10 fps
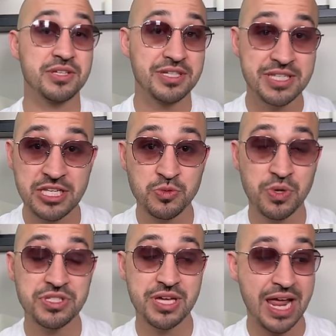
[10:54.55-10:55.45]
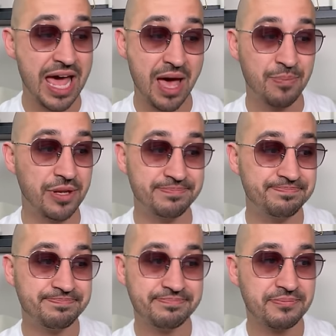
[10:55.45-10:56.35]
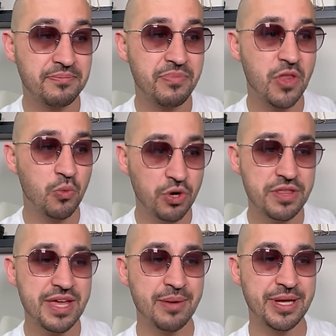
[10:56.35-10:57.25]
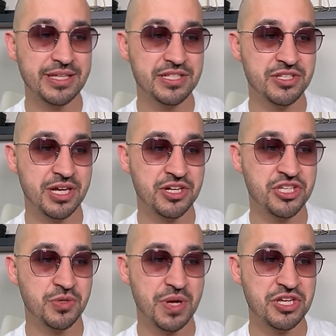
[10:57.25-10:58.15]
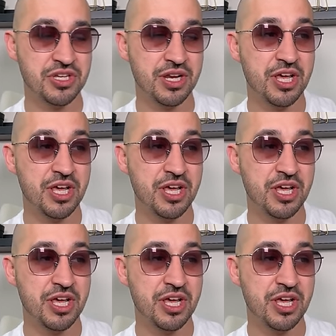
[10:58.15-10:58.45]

because this is what's going to happen. What do you think about this entire situation?